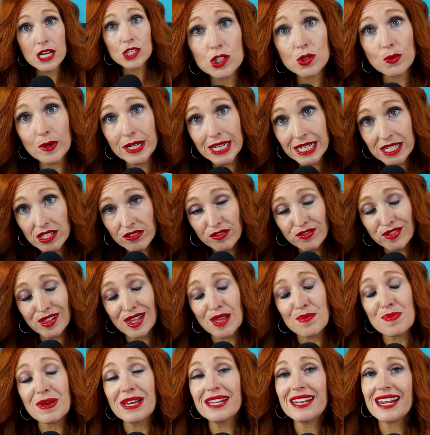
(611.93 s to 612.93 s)
So we need to
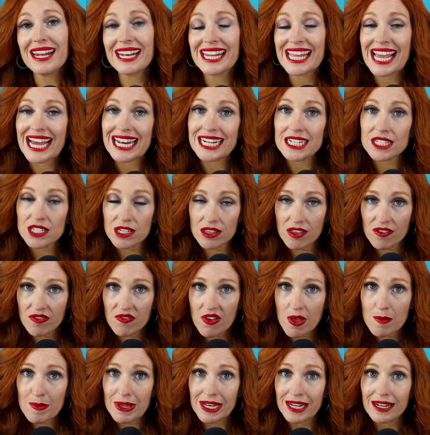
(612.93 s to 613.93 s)
flip it and get into the
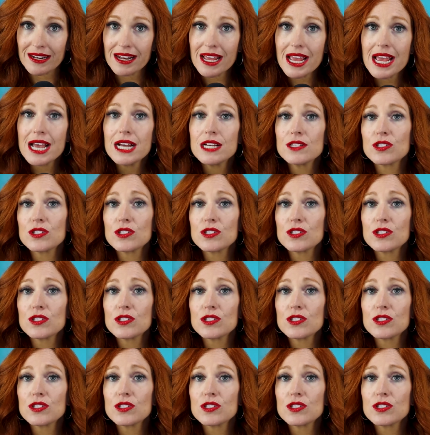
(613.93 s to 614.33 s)
feminine.